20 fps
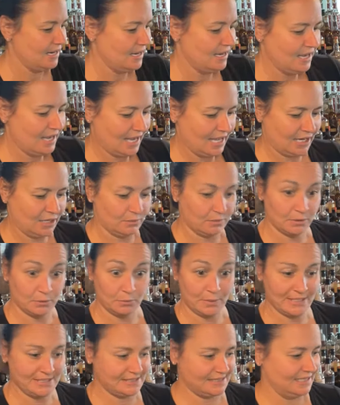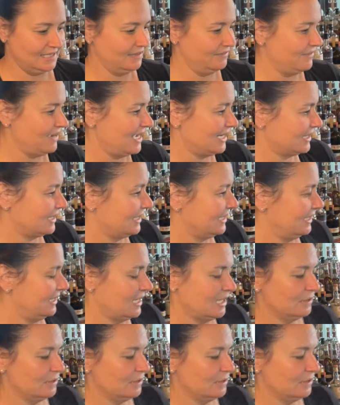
I don't wanna waste any vodka,